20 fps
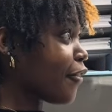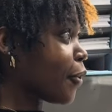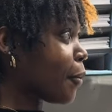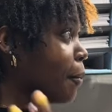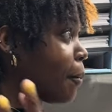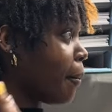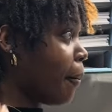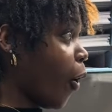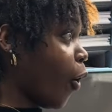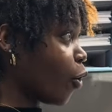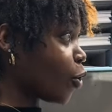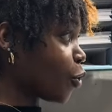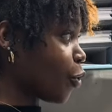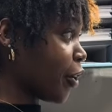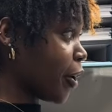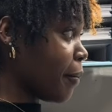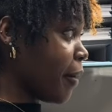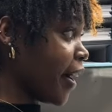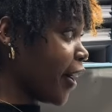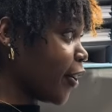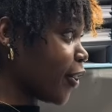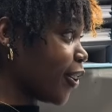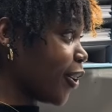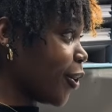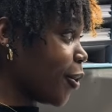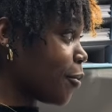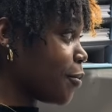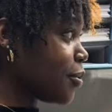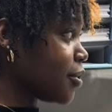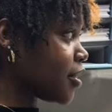from all three of my
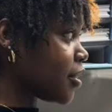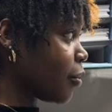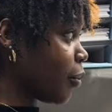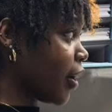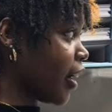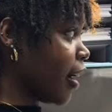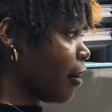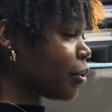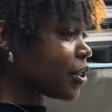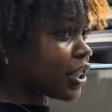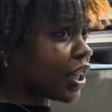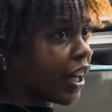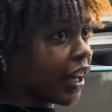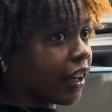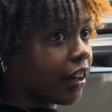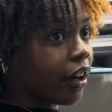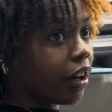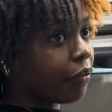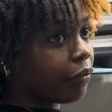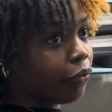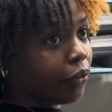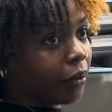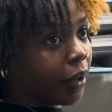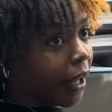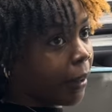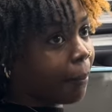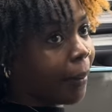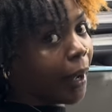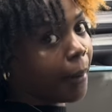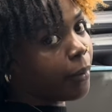earlobes, when I was like.
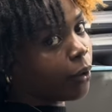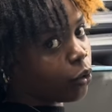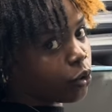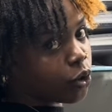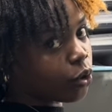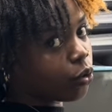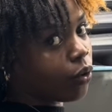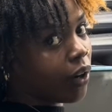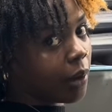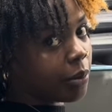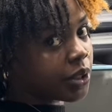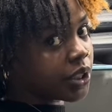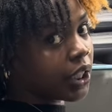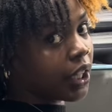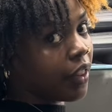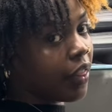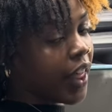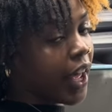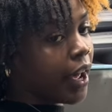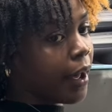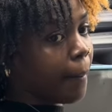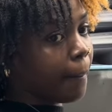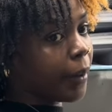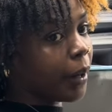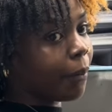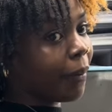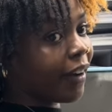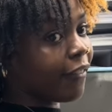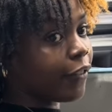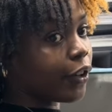Like by middle school, I was done that, but
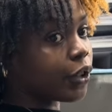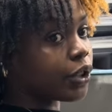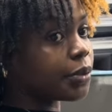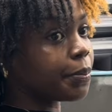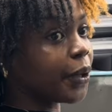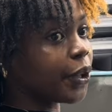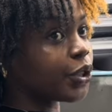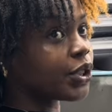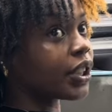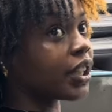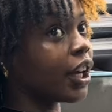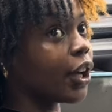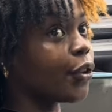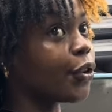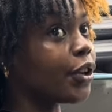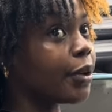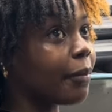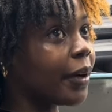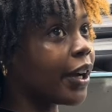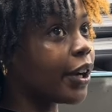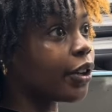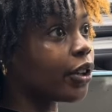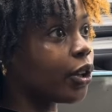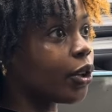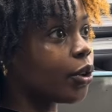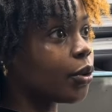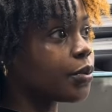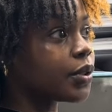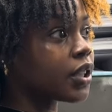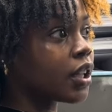my first piercing, other than my
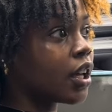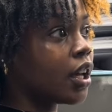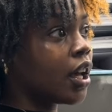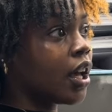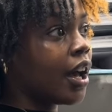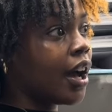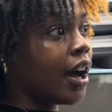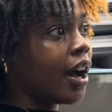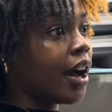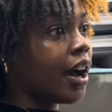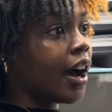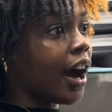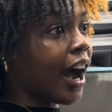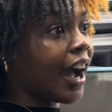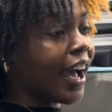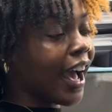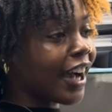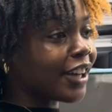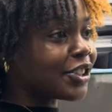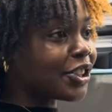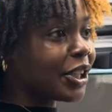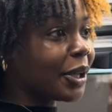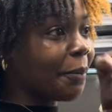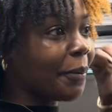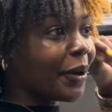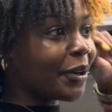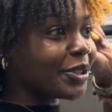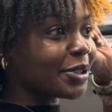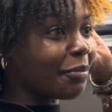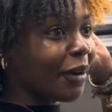earlobes, I actually
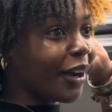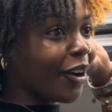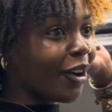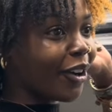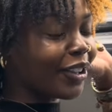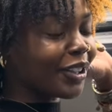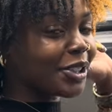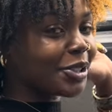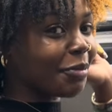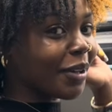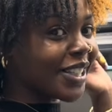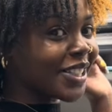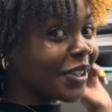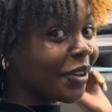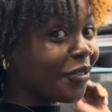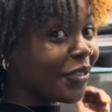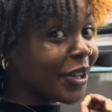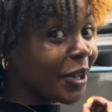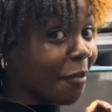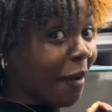pierced my cartilage myself in the